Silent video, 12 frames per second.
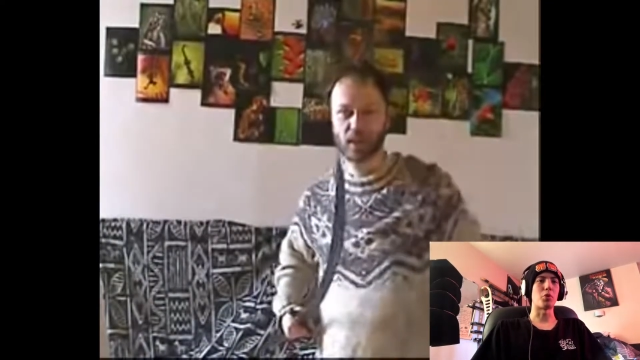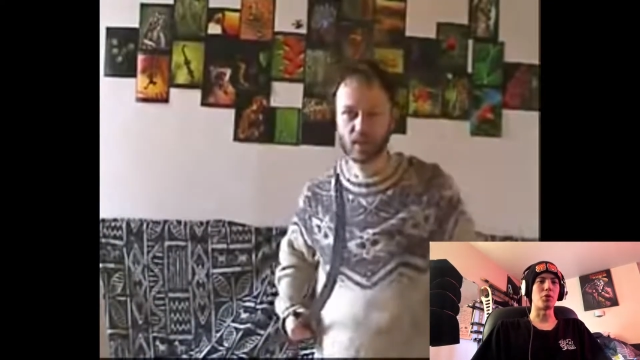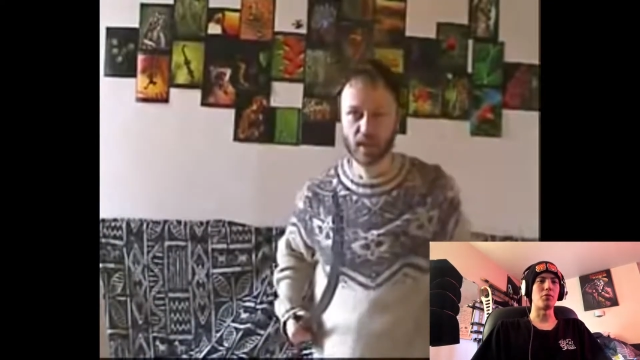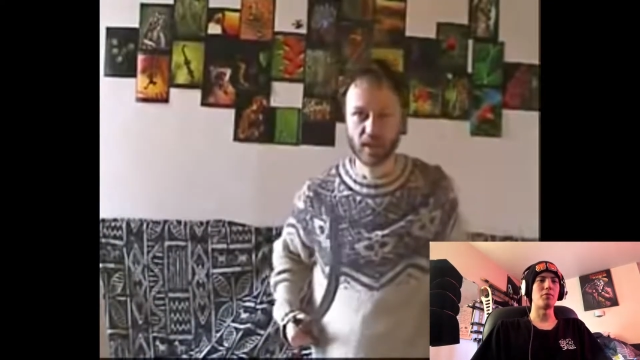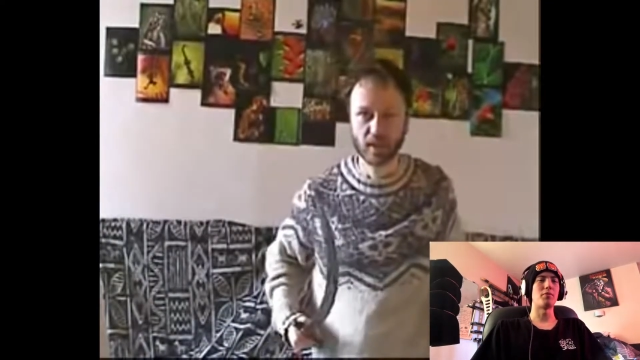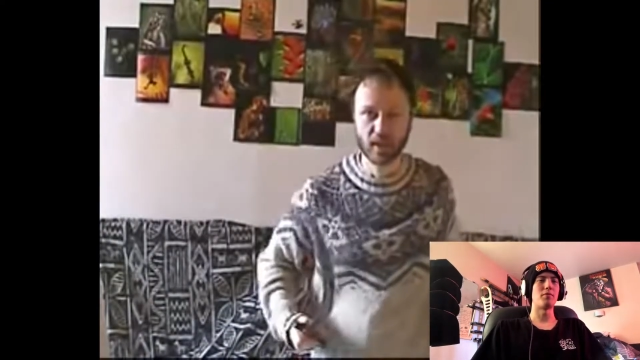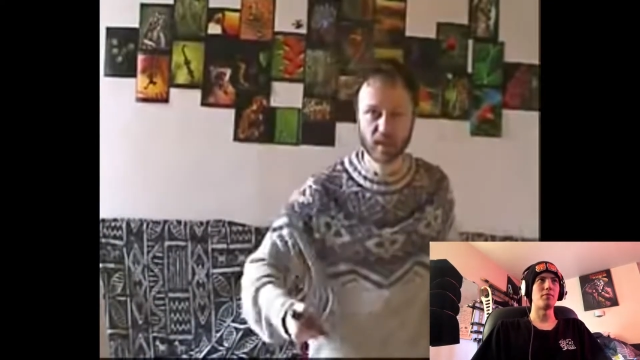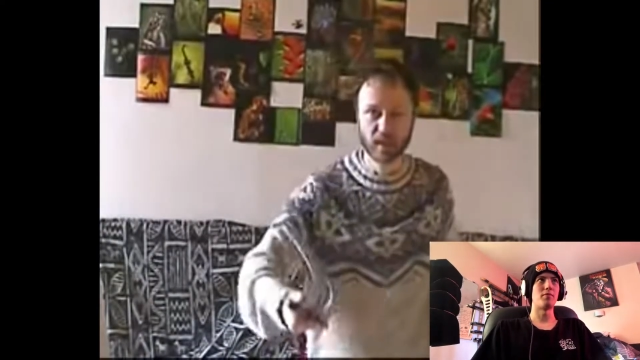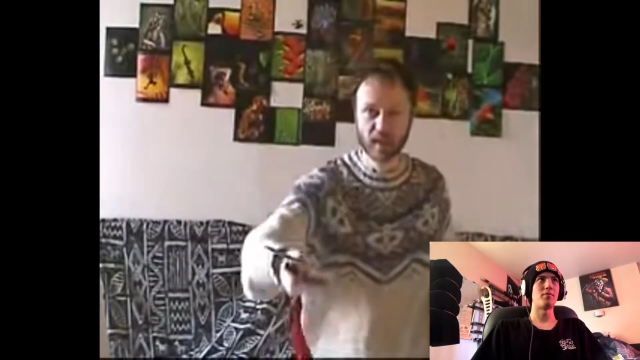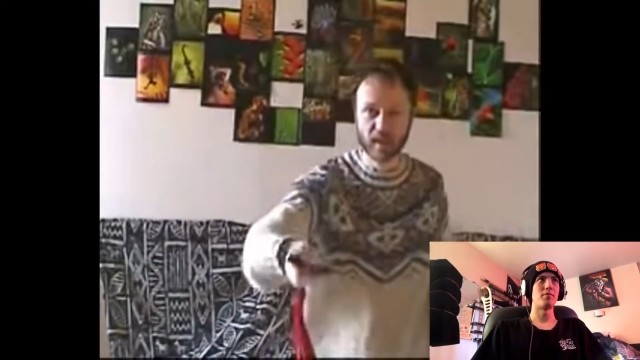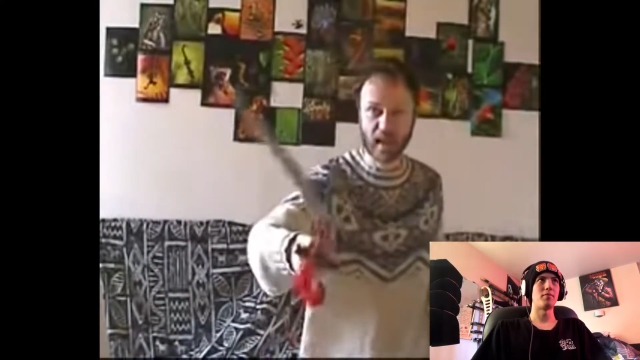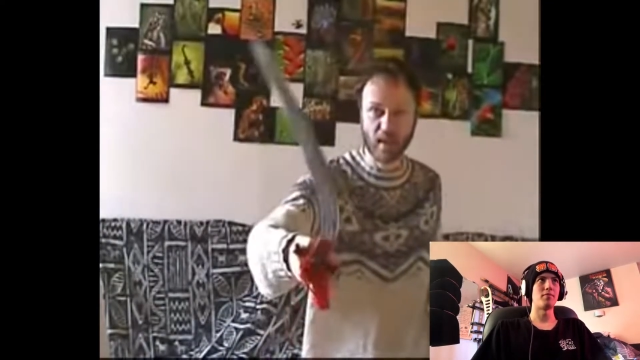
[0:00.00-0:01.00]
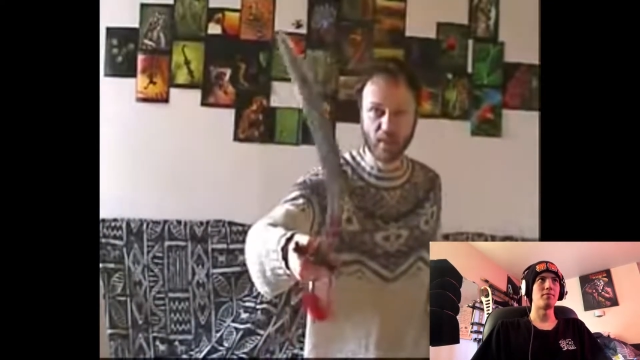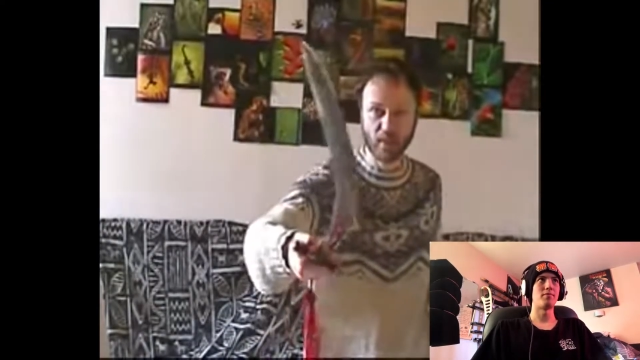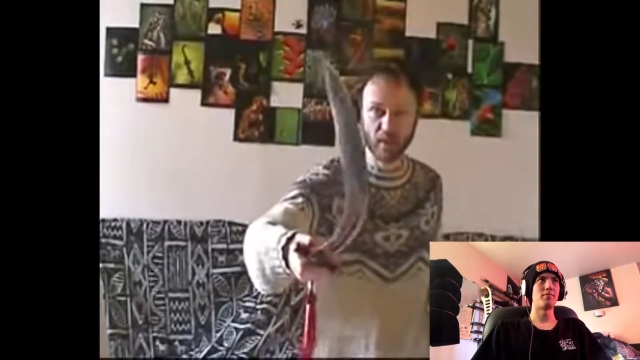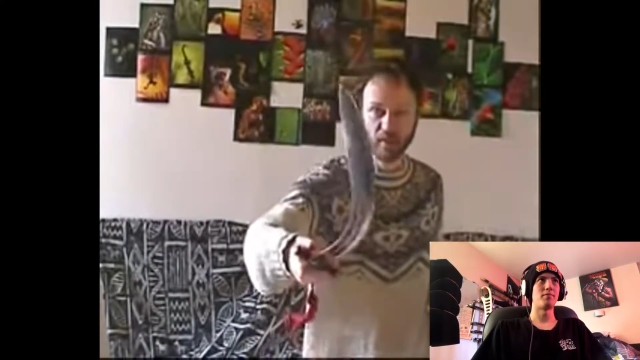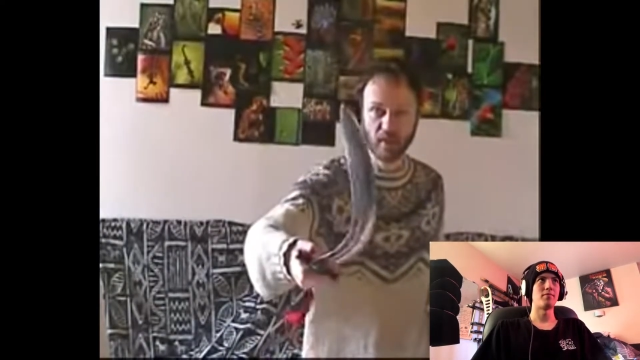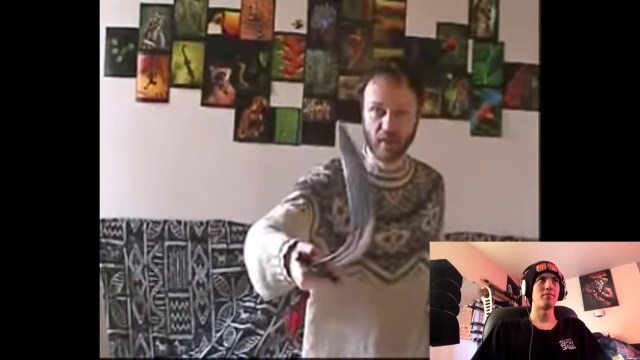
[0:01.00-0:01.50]
to allow you to stab with
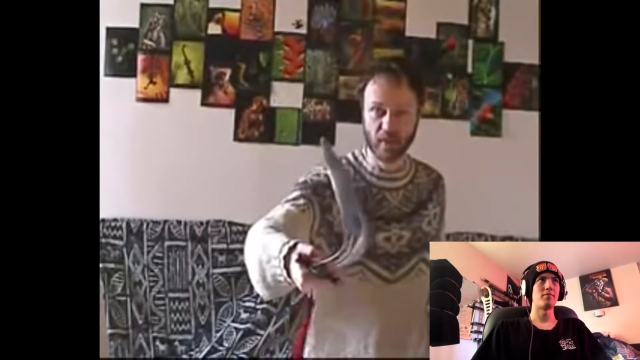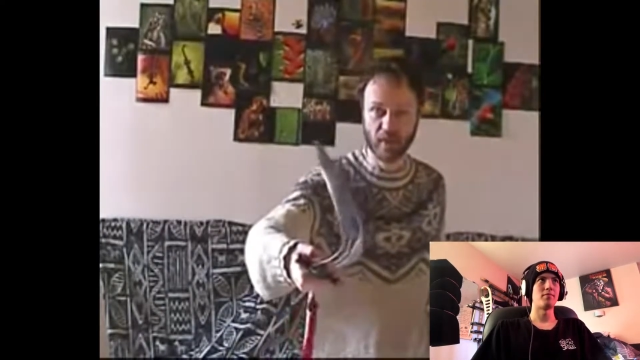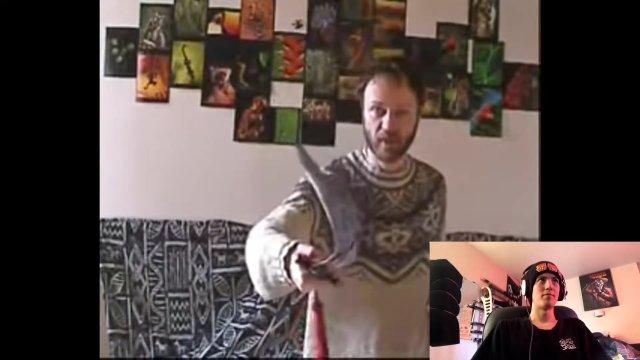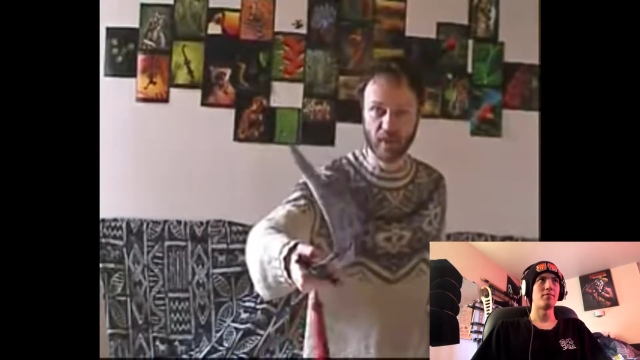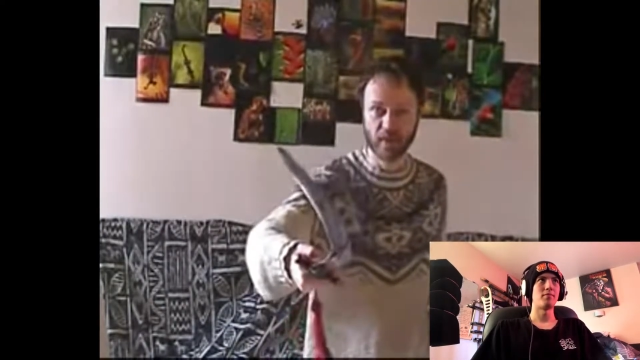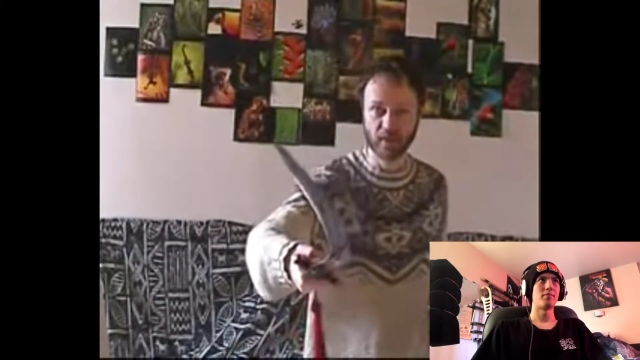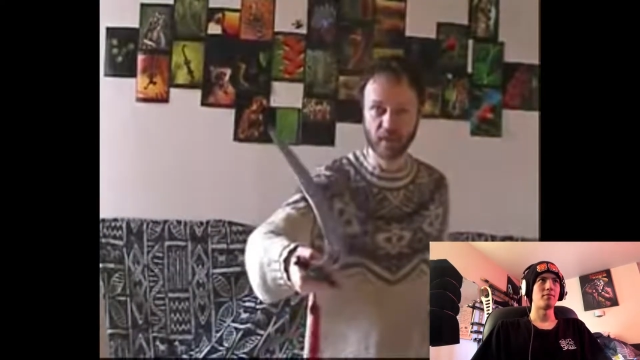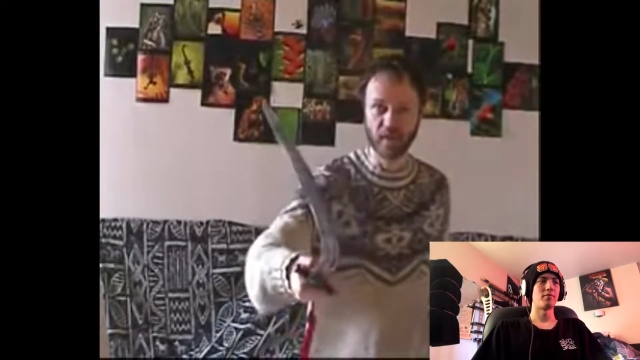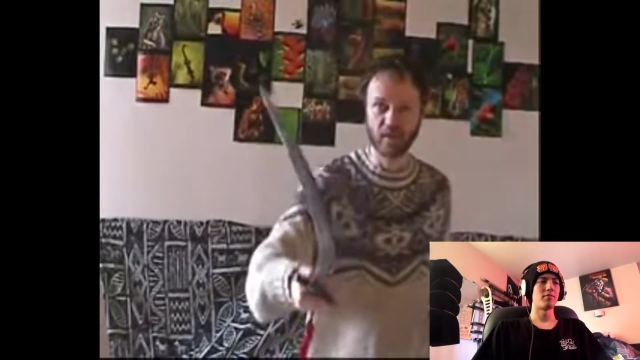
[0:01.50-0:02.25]
it very effectively.